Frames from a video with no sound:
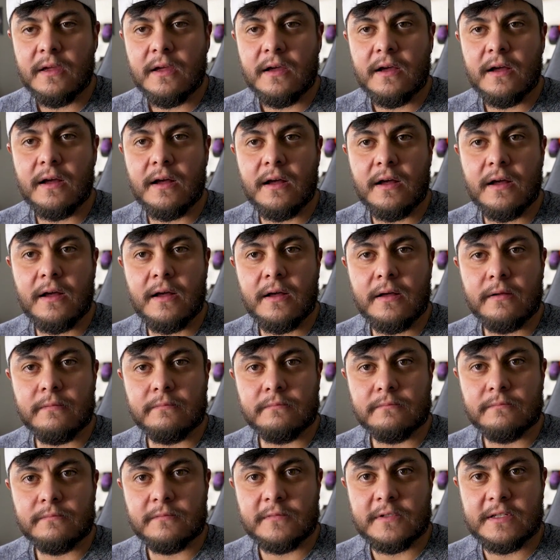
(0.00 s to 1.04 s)

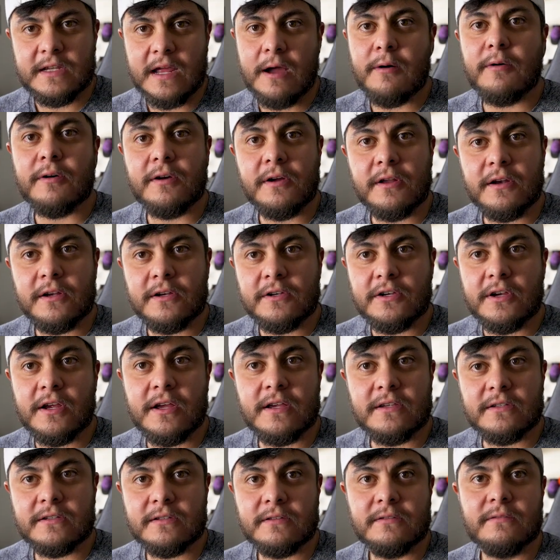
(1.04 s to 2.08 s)
So now we're going to
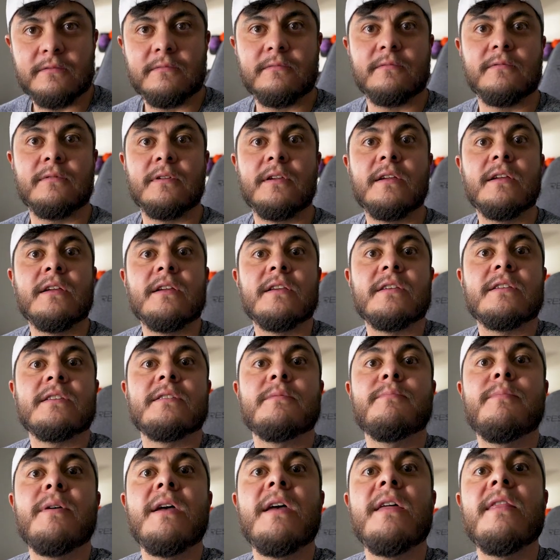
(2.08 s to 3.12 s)
just
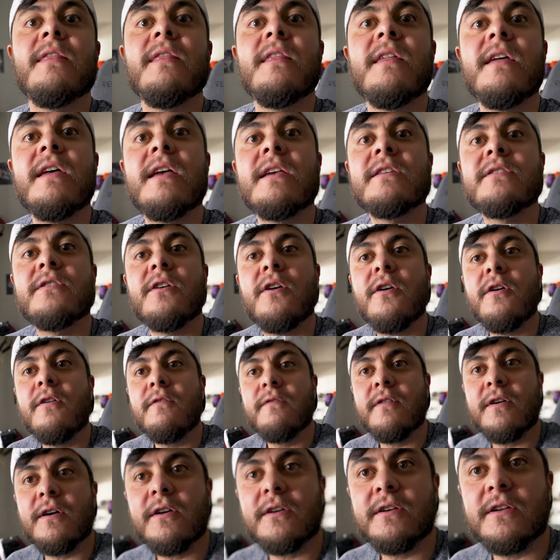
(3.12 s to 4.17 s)
spin this
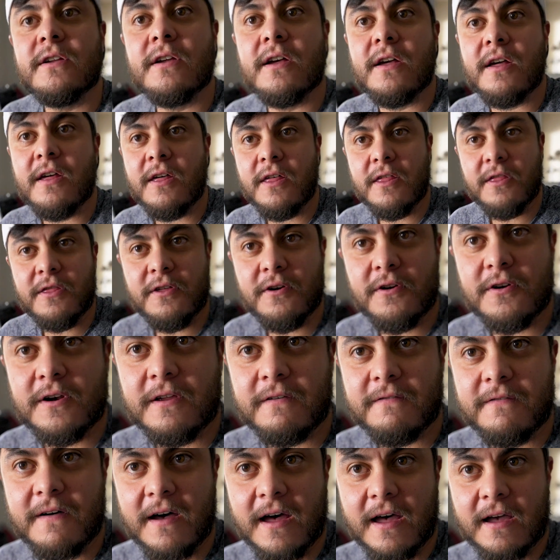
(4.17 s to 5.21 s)
over to
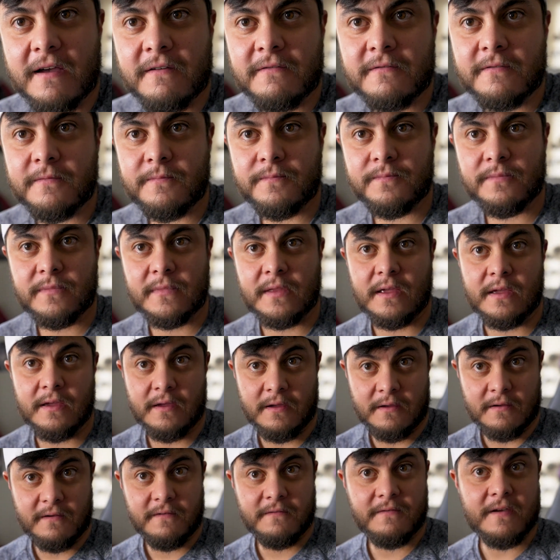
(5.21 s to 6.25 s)
35.
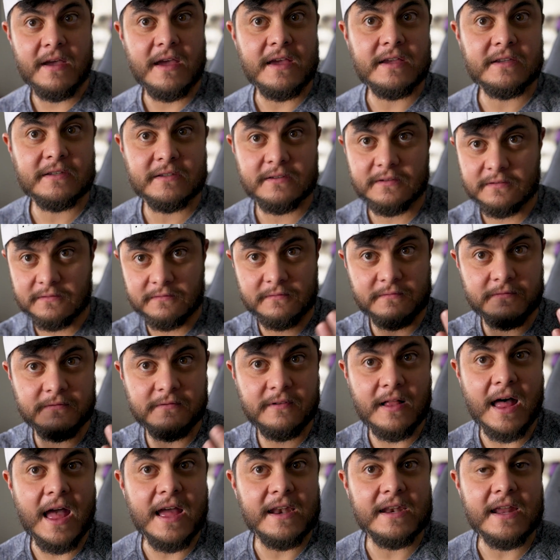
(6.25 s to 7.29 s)
Face
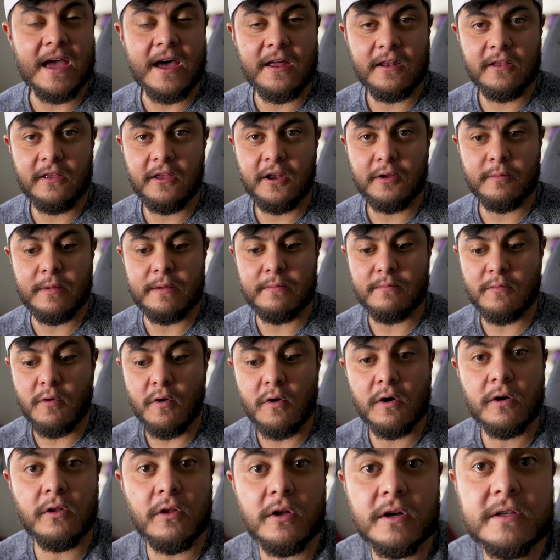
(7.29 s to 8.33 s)
flattened out a little bit
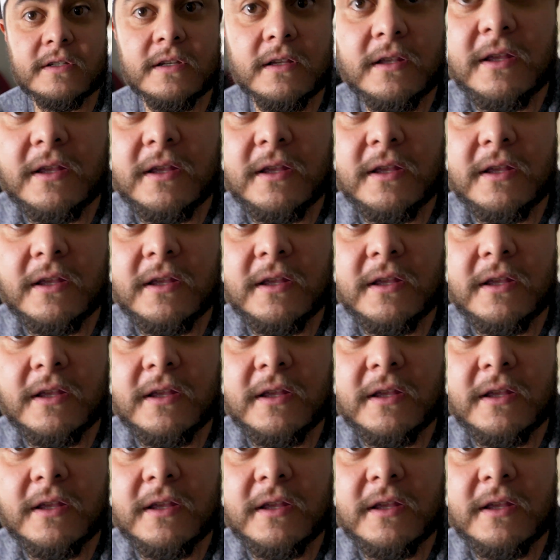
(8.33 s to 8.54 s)
more, looks a